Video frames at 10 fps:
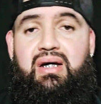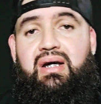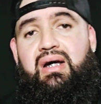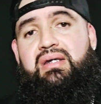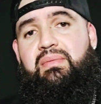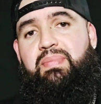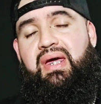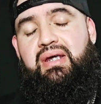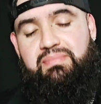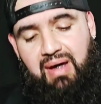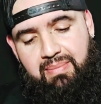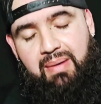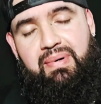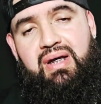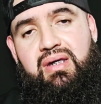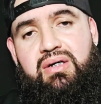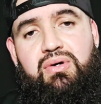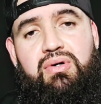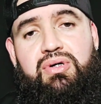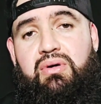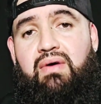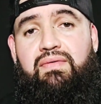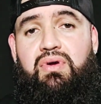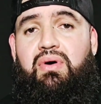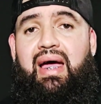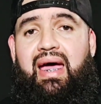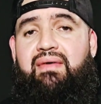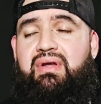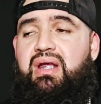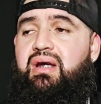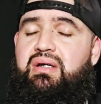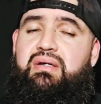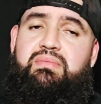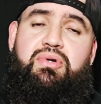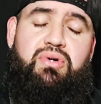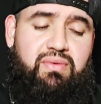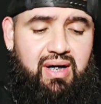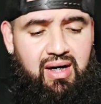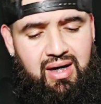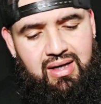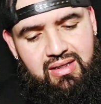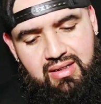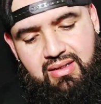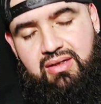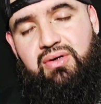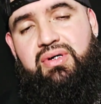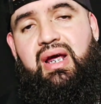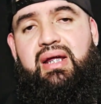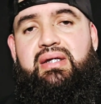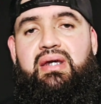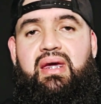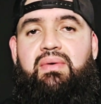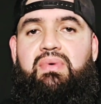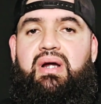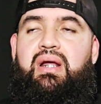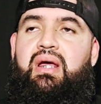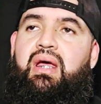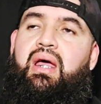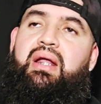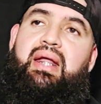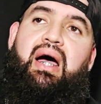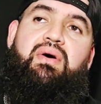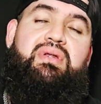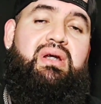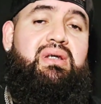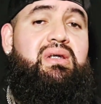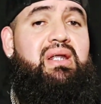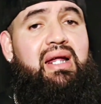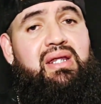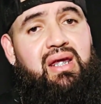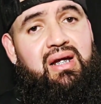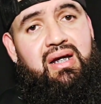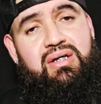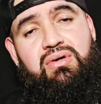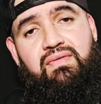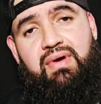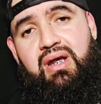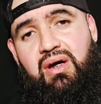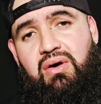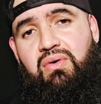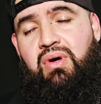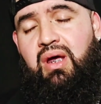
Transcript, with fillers: a custom piece made by Peter the Jeweler. So if you don't have any custom jewelry, this is your chance to get one. Now, this is not the initial video